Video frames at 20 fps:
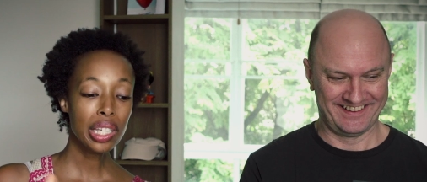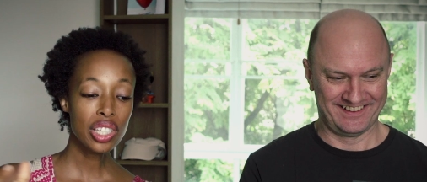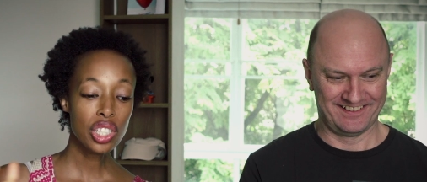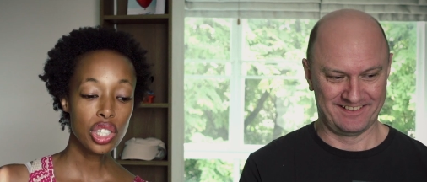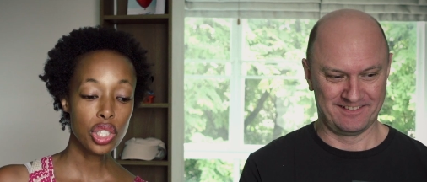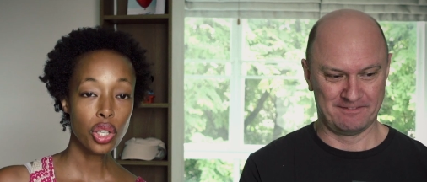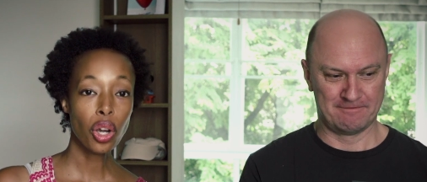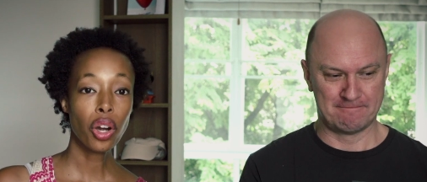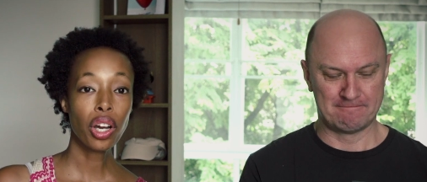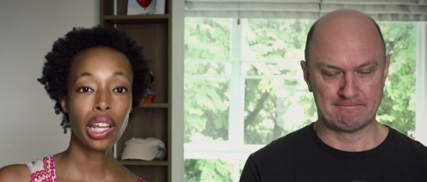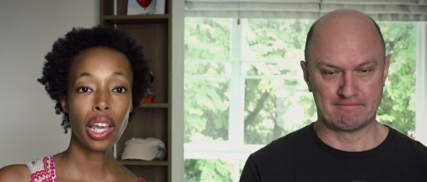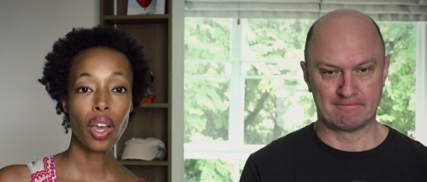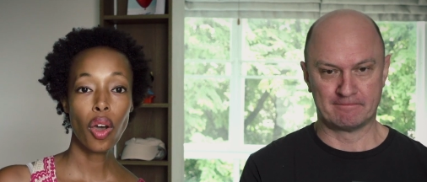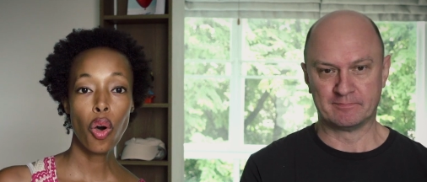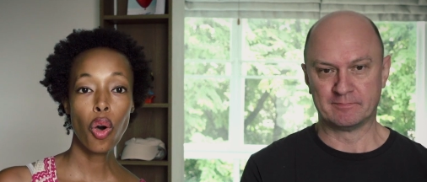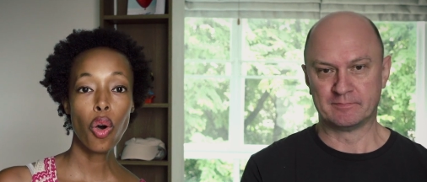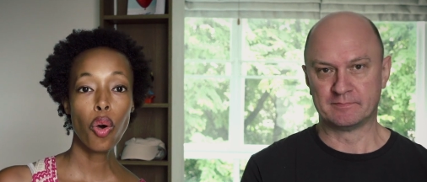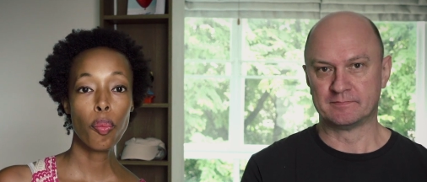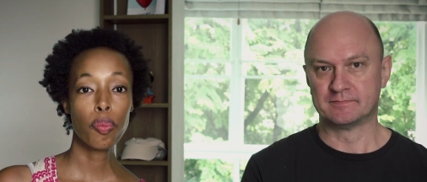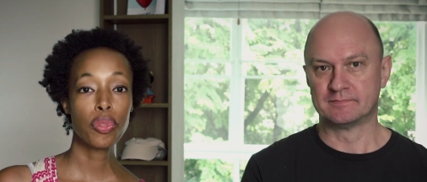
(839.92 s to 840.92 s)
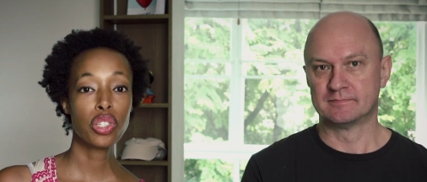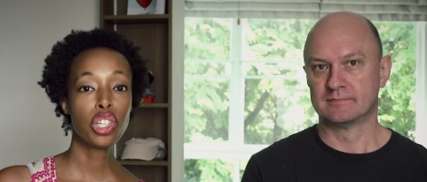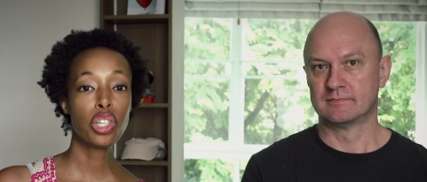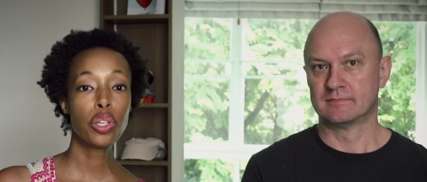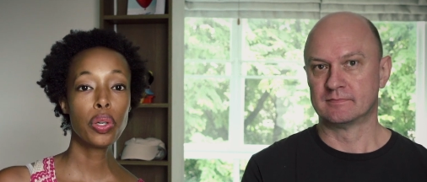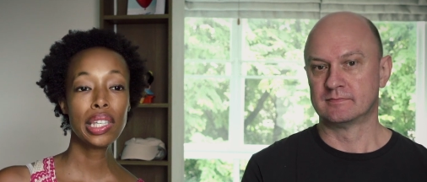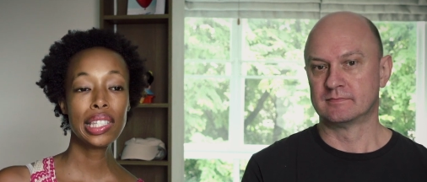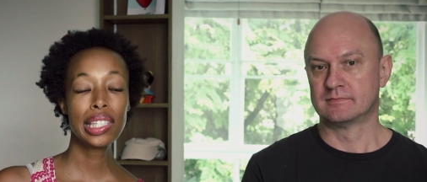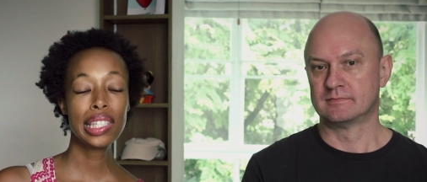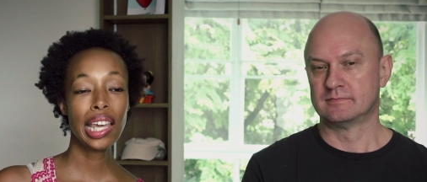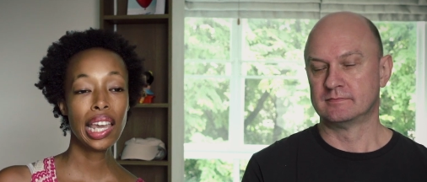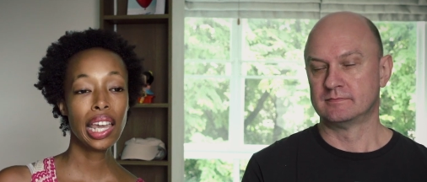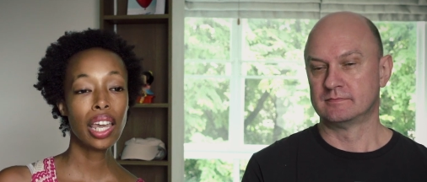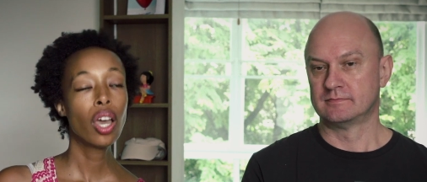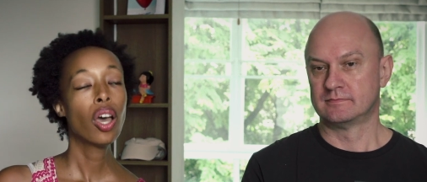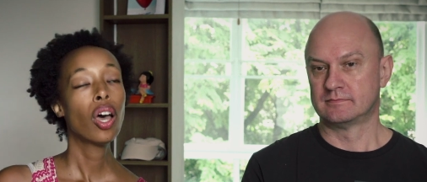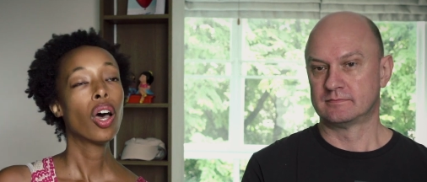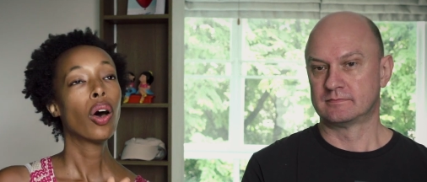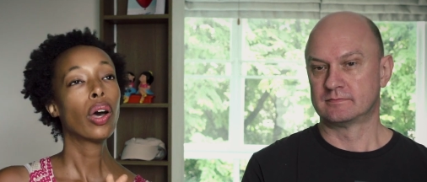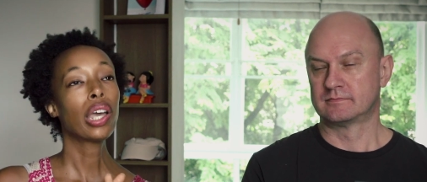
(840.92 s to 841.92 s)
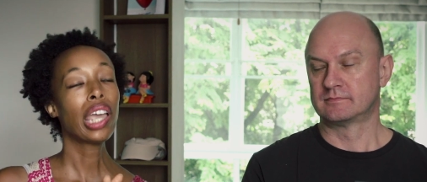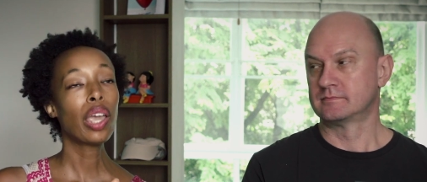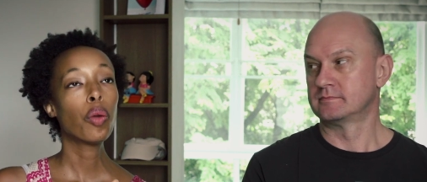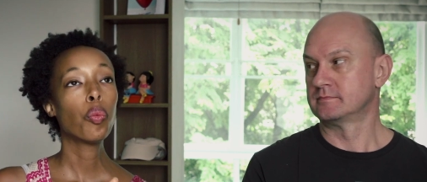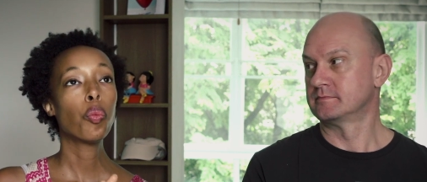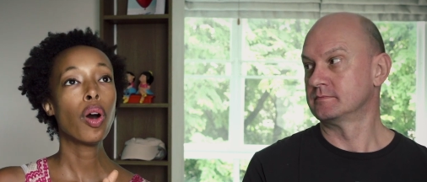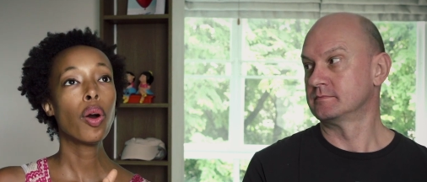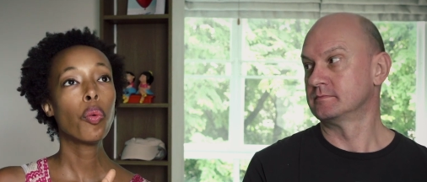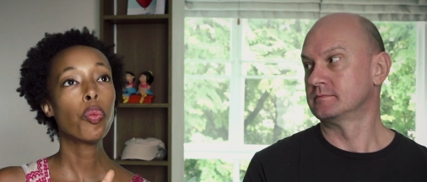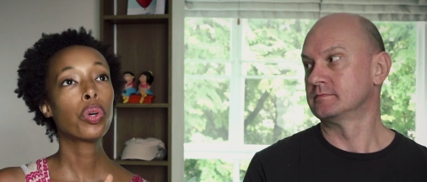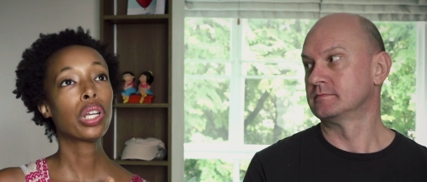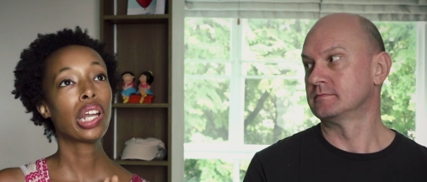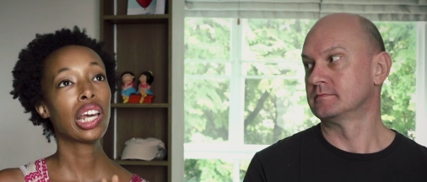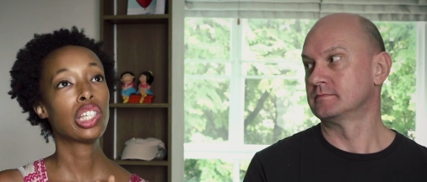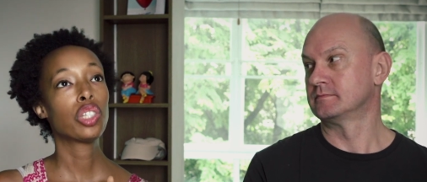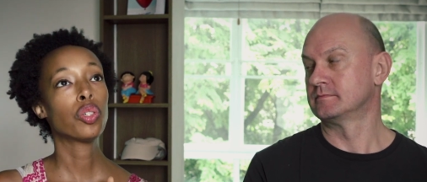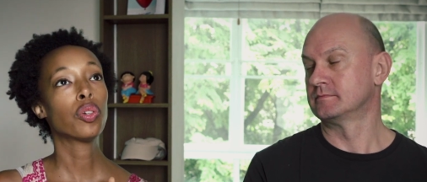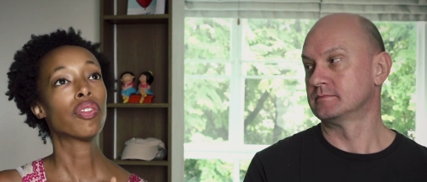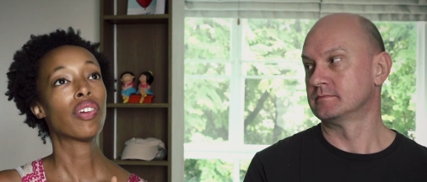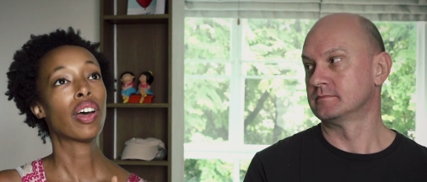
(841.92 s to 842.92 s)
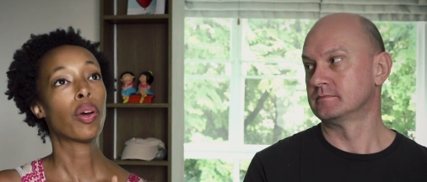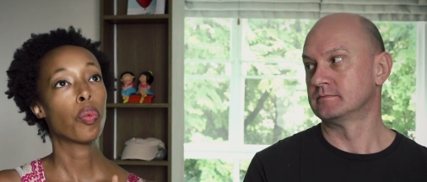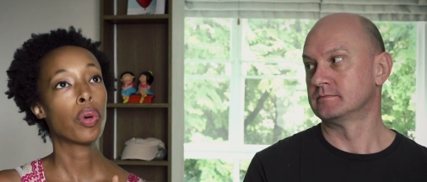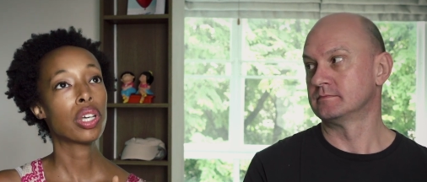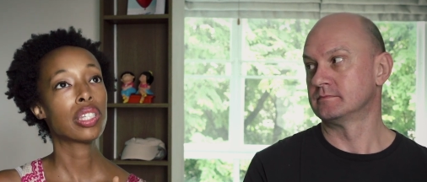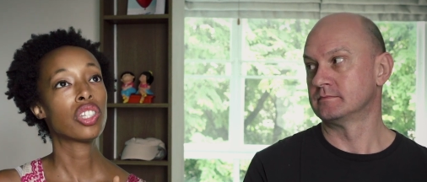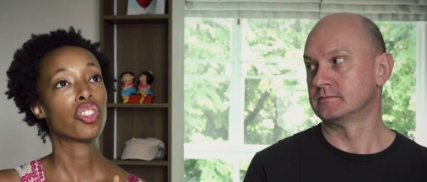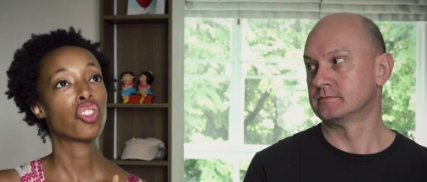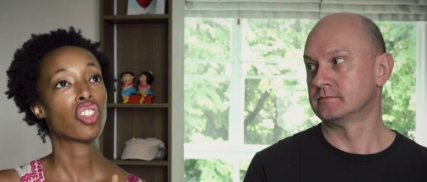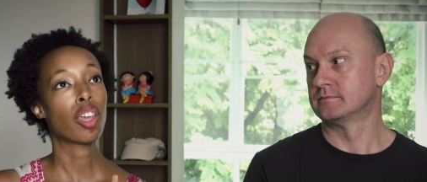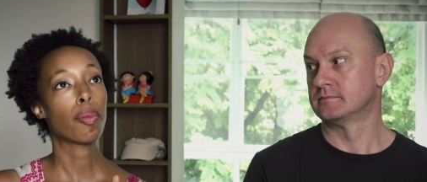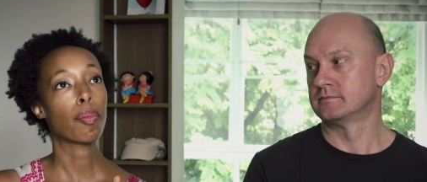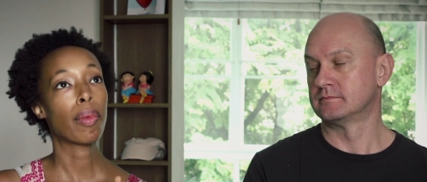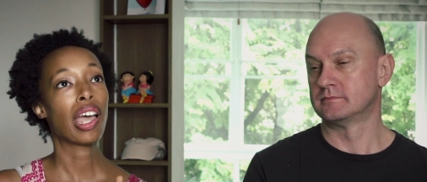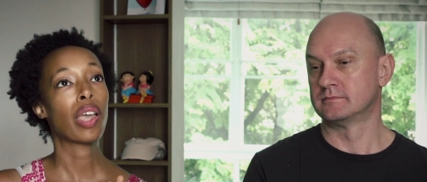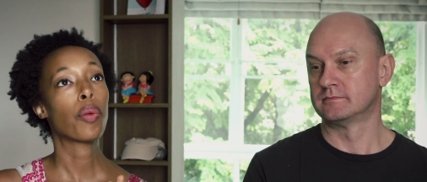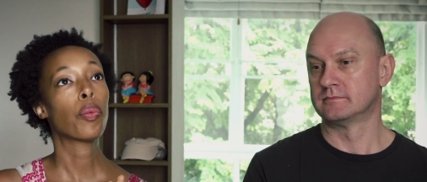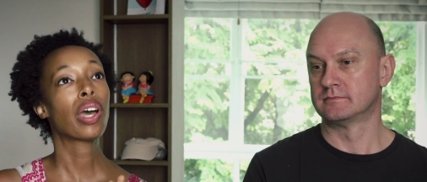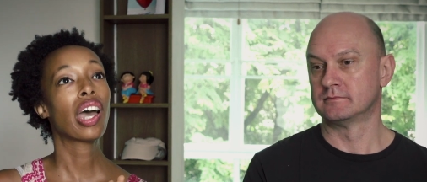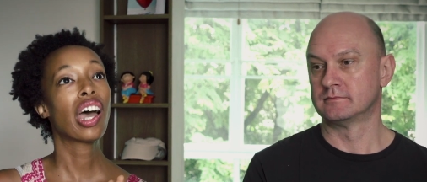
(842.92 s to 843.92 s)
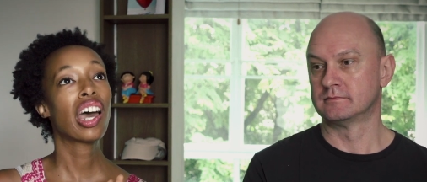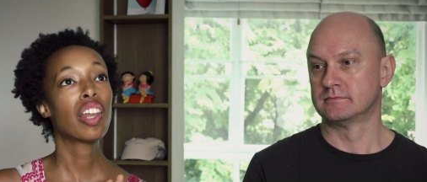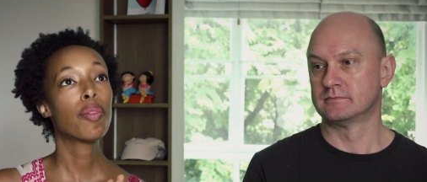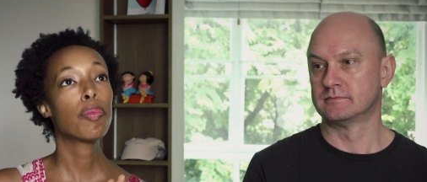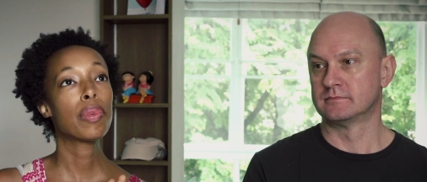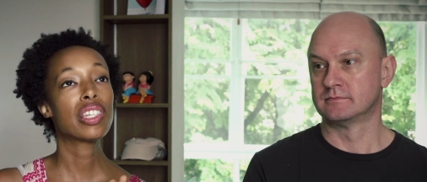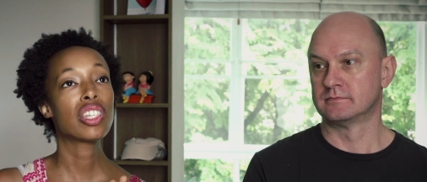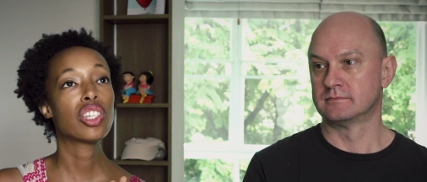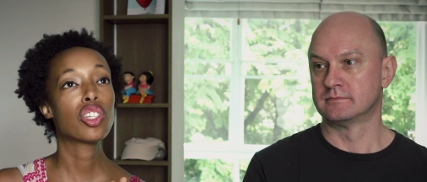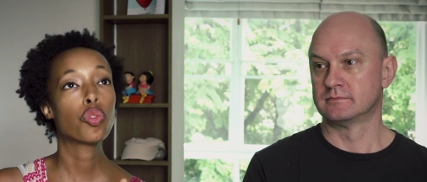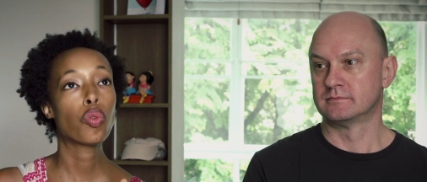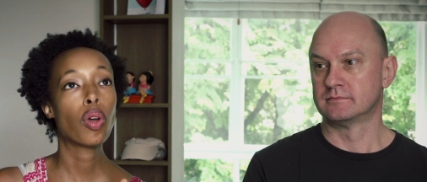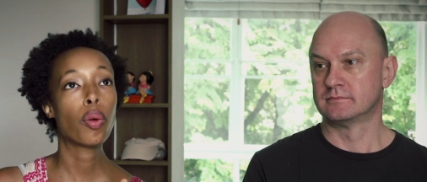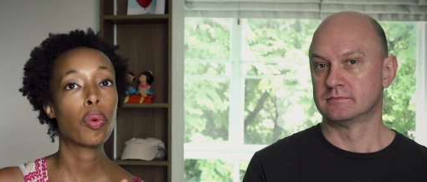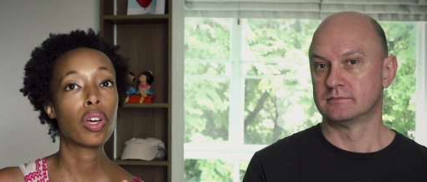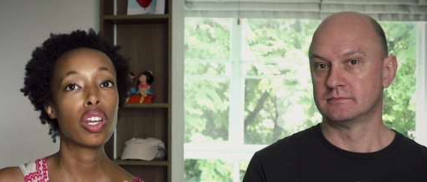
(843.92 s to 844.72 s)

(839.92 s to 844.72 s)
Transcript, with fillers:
Speaker 1: can start at home. So you can say, okay, what would I do if I was in Chiang Mai? What kind of business do I